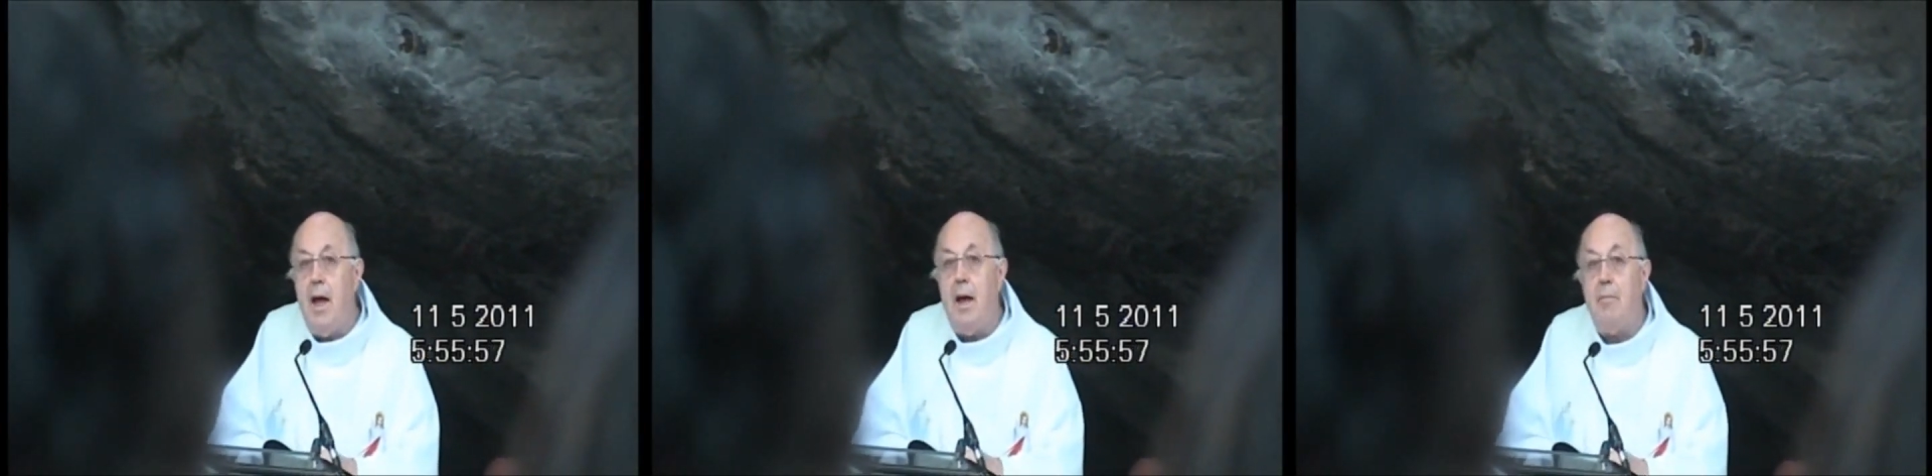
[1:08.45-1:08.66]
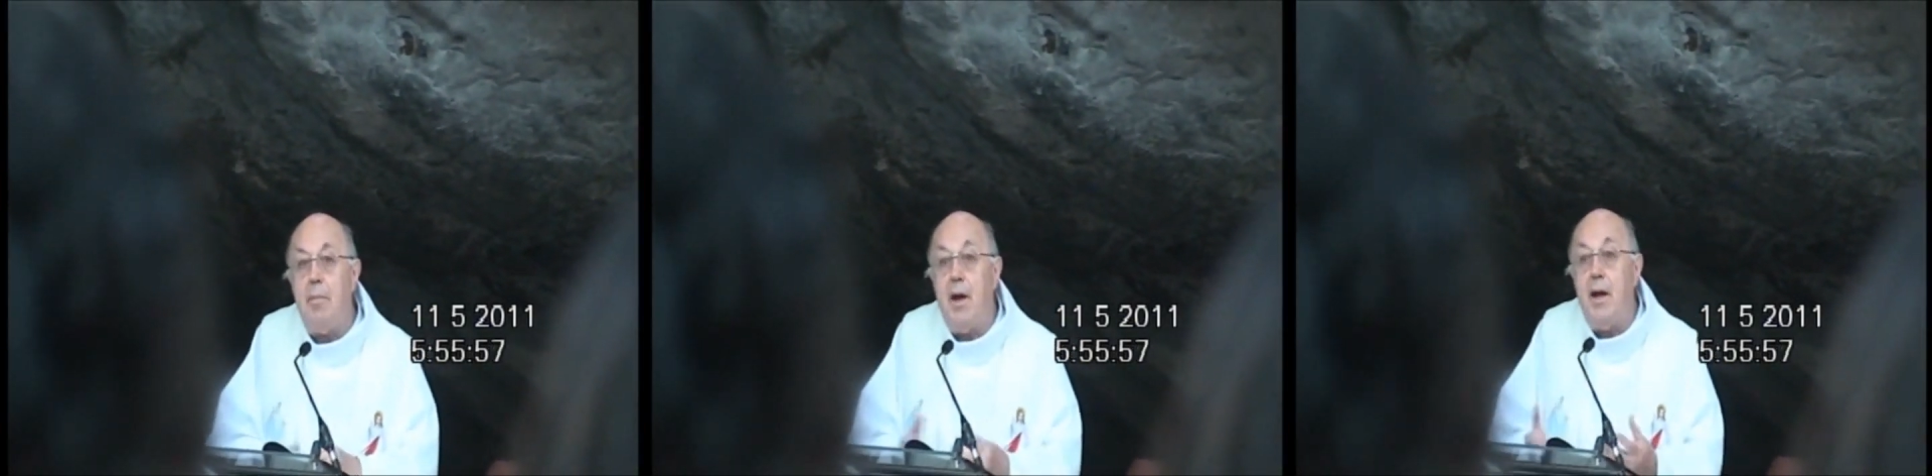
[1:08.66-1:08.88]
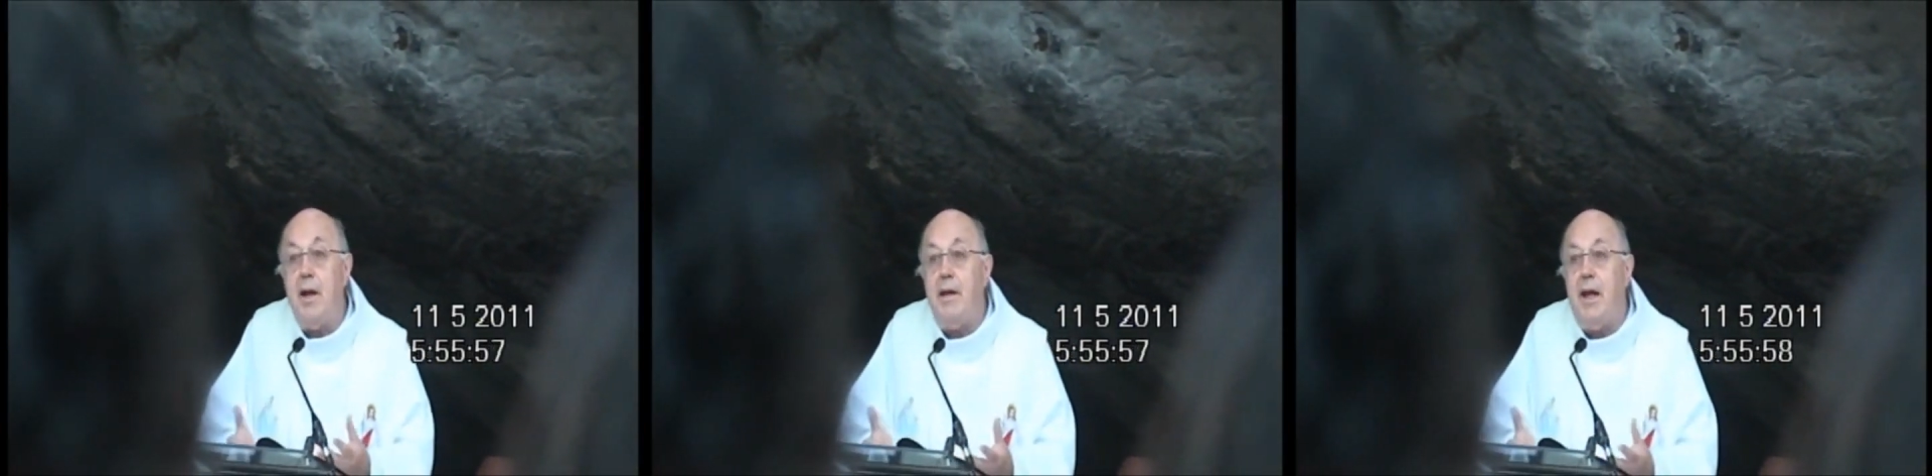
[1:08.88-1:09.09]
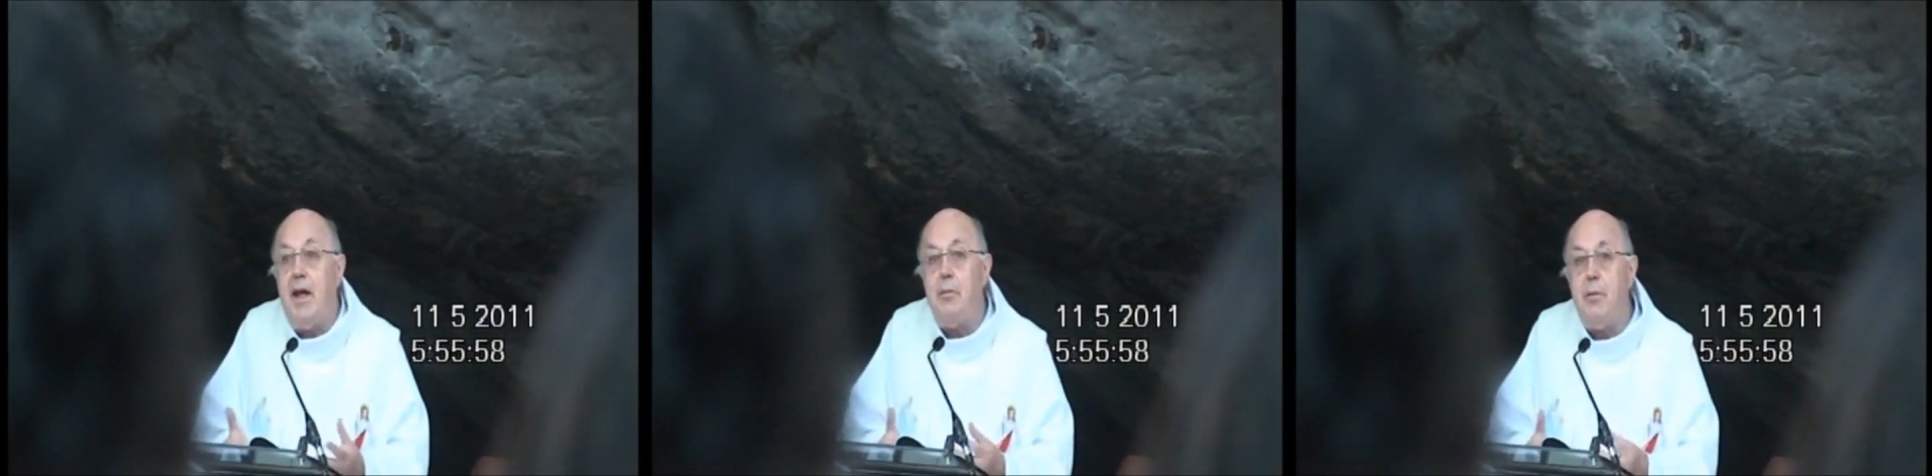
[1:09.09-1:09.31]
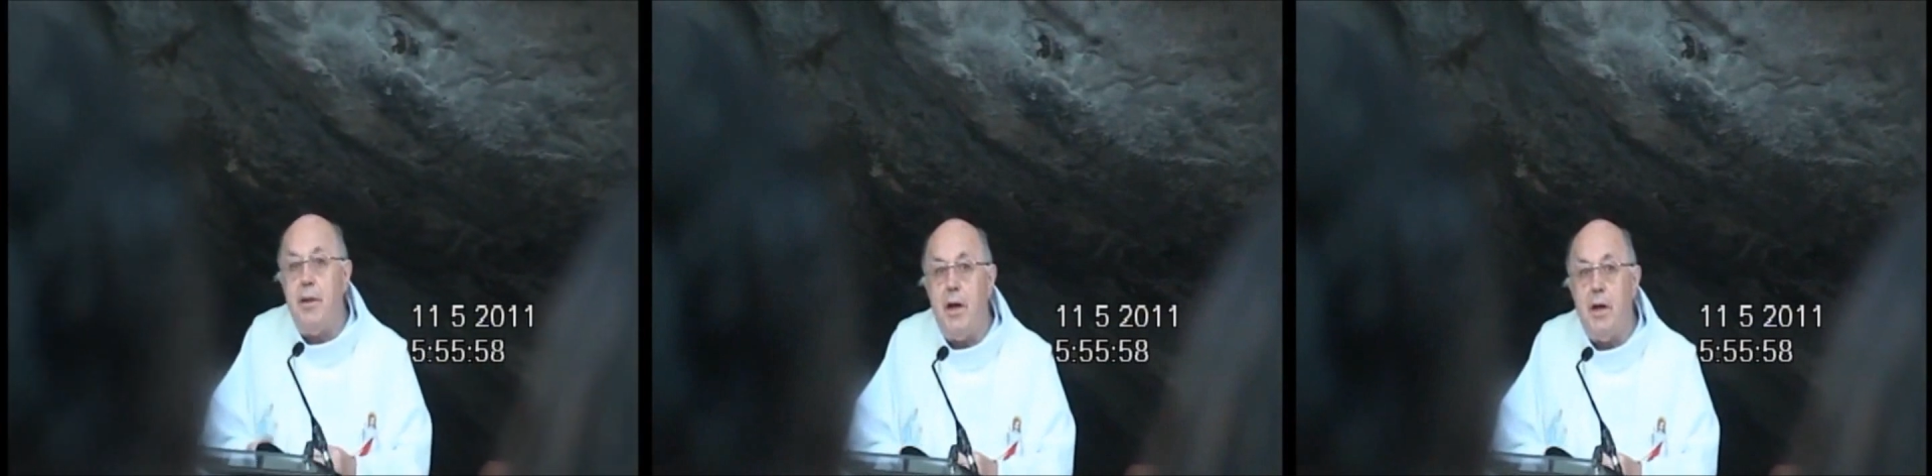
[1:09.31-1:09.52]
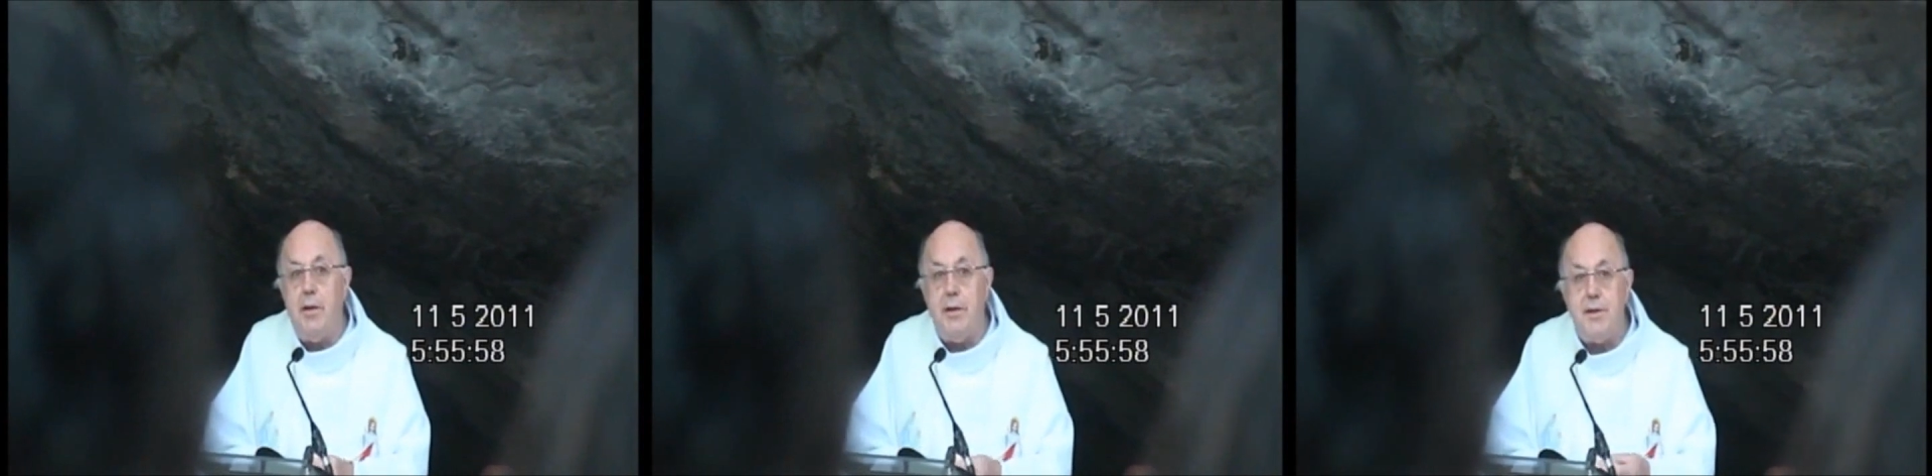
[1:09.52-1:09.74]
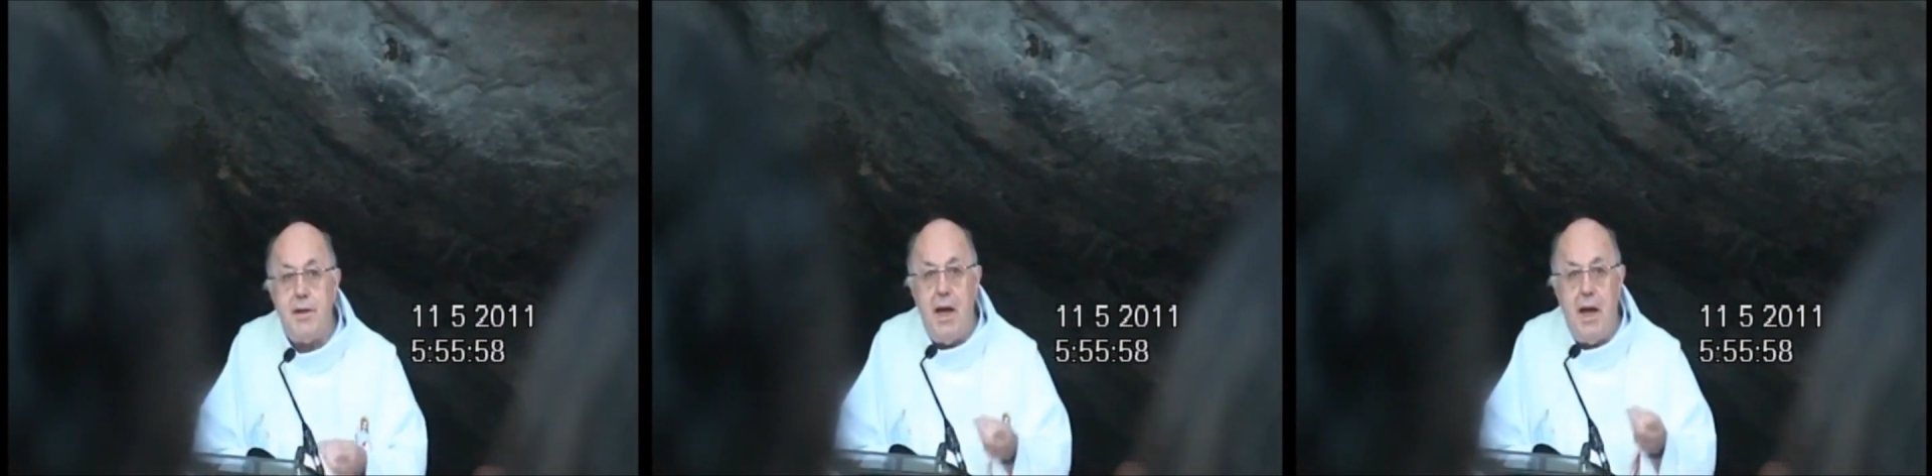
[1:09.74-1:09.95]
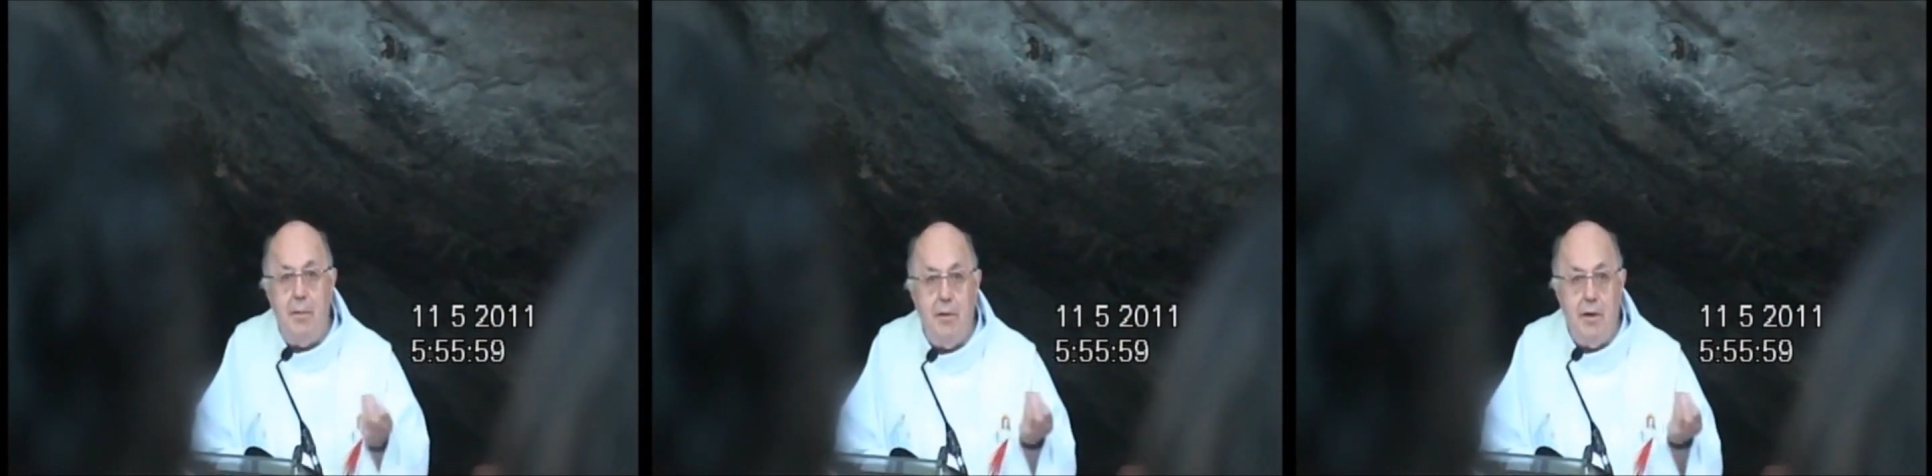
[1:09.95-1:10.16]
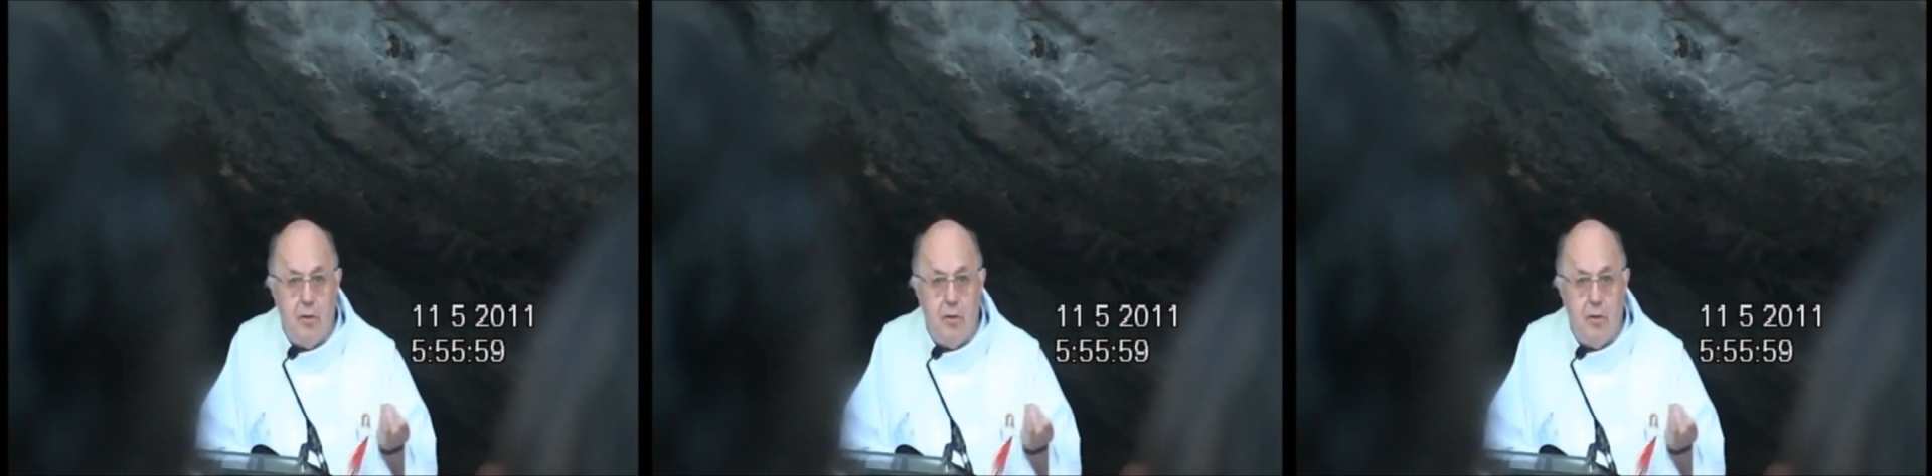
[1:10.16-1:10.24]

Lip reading: And Bernadette with others came